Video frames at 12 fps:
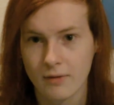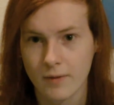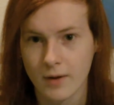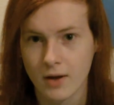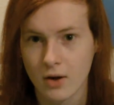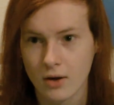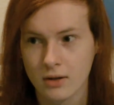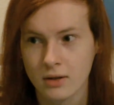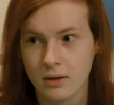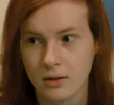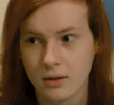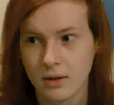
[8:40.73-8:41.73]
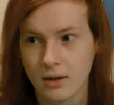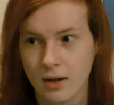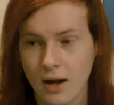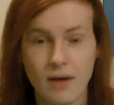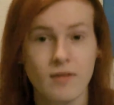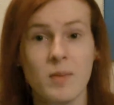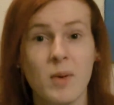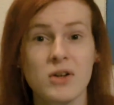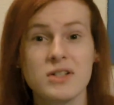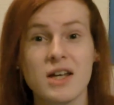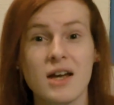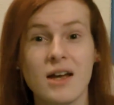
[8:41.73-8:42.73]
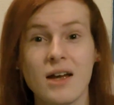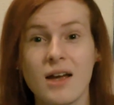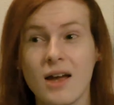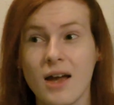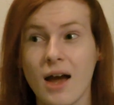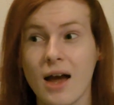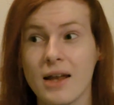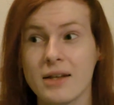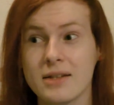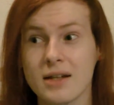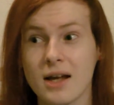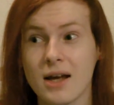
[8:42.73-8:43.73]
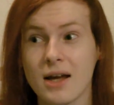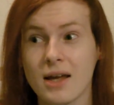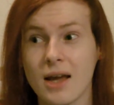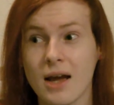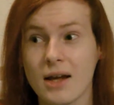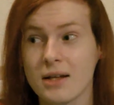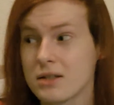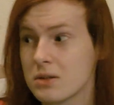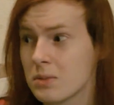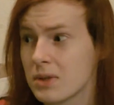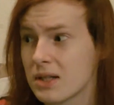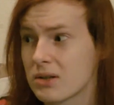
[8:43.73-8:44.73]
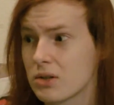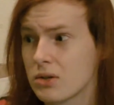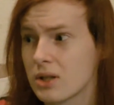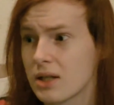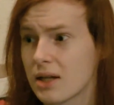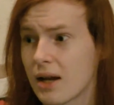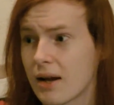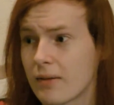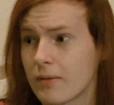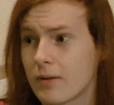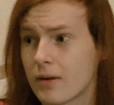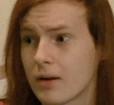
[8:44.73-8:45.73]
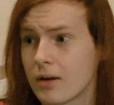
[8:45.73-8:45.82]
I've forgotten, Harry Potter, and I had someone else, who did I have?